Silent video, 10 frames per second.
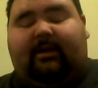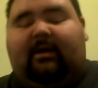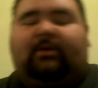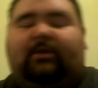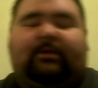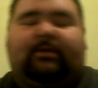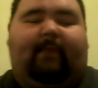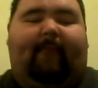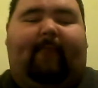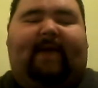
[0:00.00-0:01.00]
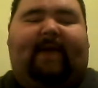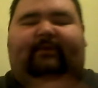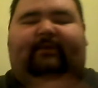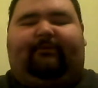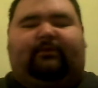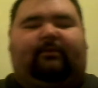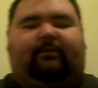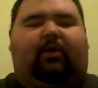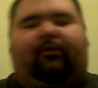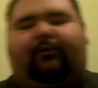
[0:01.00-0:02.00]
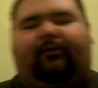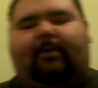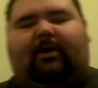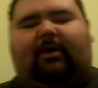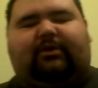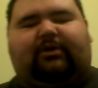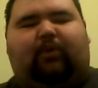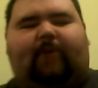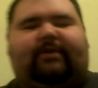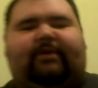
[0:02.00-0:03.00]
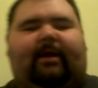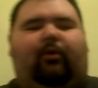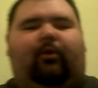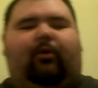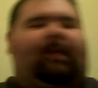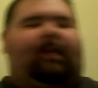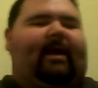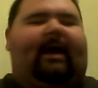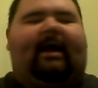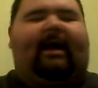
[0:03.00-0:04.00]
which was a massive difference from the other three because Schwarzenegger only played a